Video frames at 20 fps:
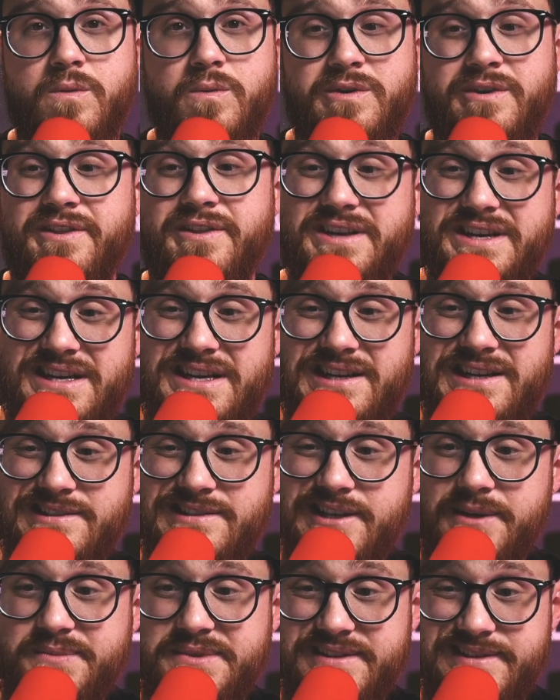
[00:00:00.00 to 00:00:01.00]
One of the
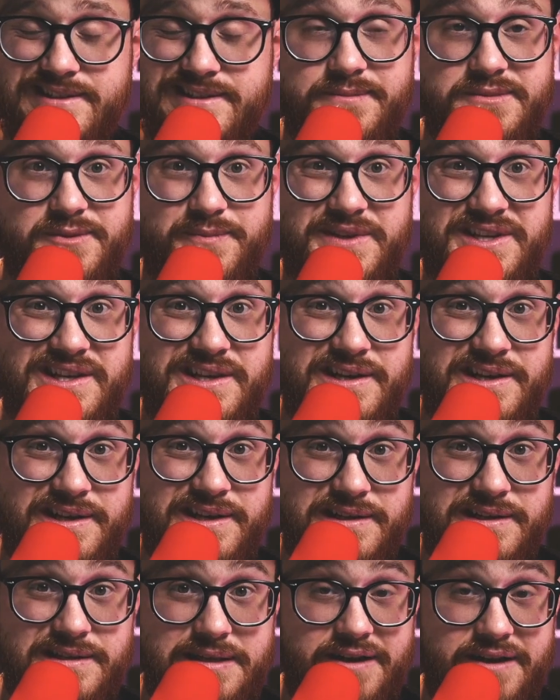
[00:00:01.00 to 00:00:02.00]
concepts that seems to be
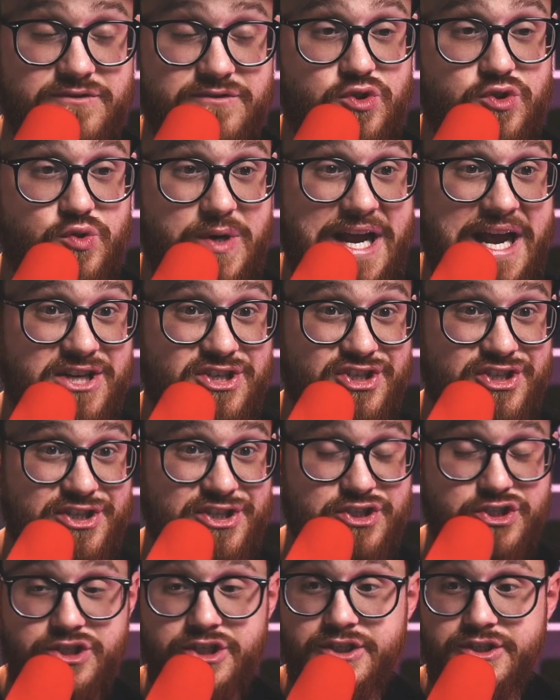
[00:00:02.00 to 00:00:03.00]
getting a lot of
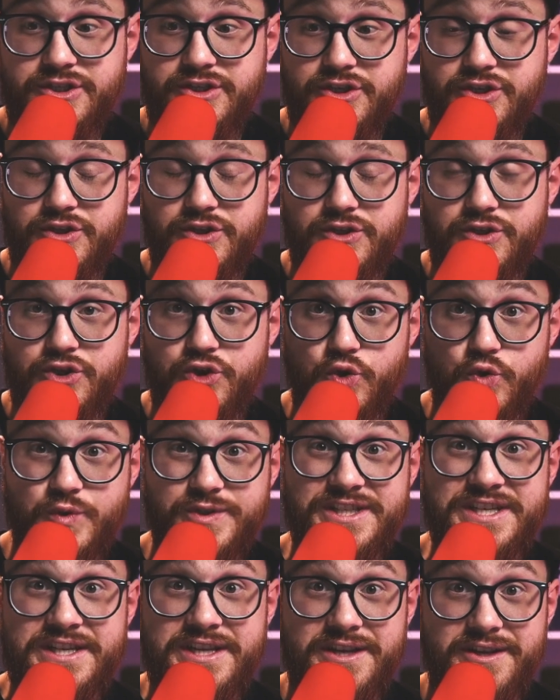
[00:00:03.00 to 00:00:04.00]
traction is just
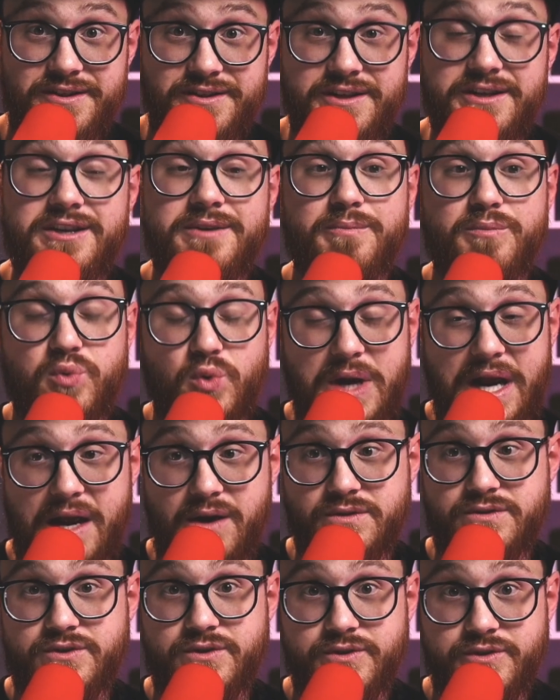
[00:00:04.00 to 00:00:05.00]
using the
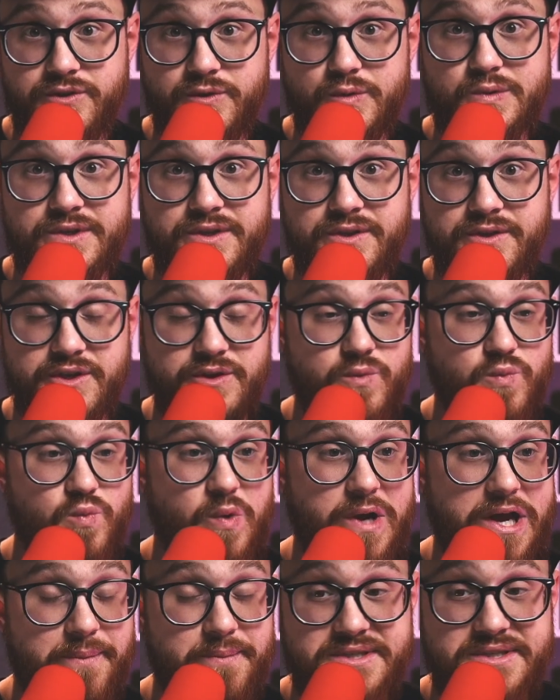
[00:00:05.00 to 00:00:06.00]
browser, using the
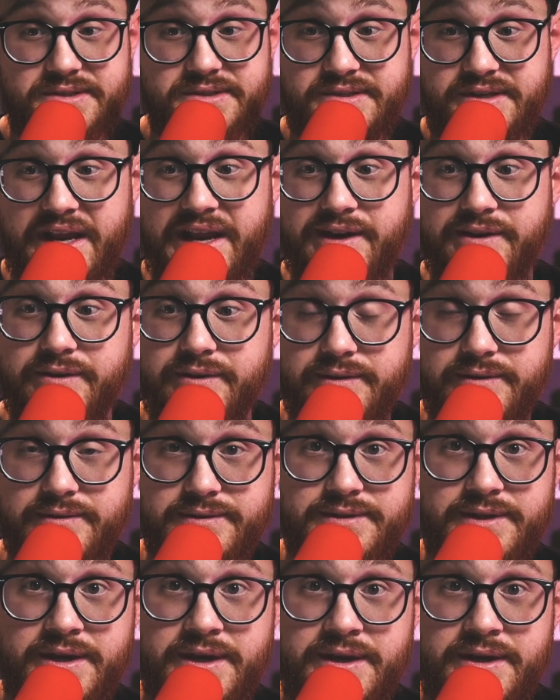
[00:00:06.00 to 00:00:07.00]
web
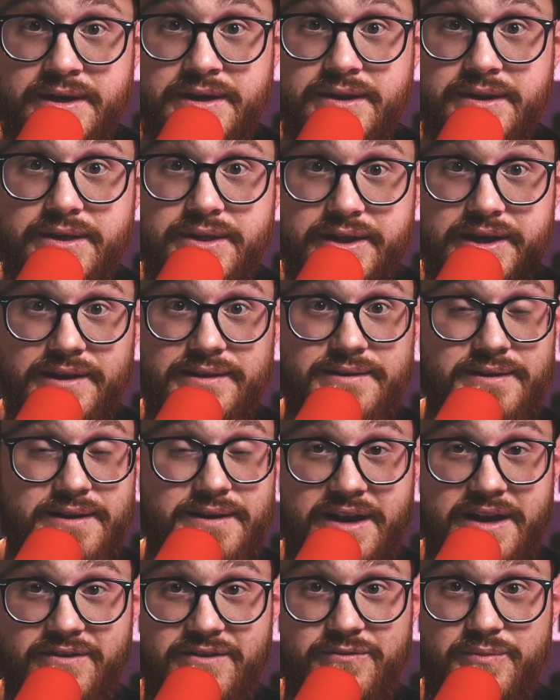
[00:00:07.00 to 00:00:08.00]
standards that
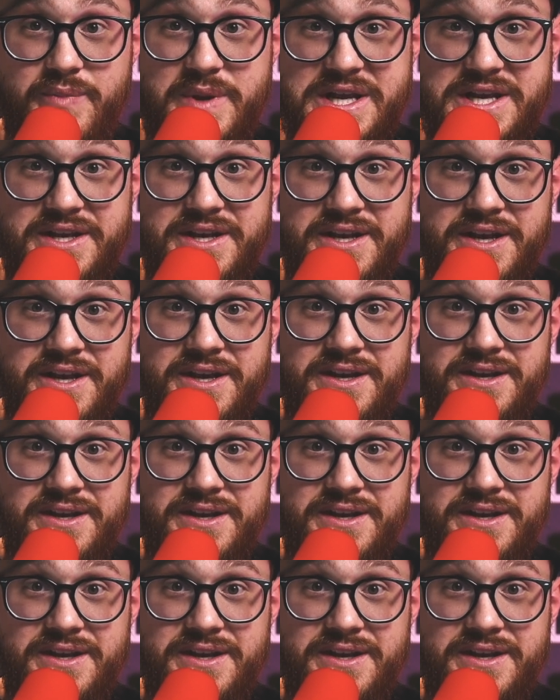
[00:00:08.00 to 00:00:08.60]
have been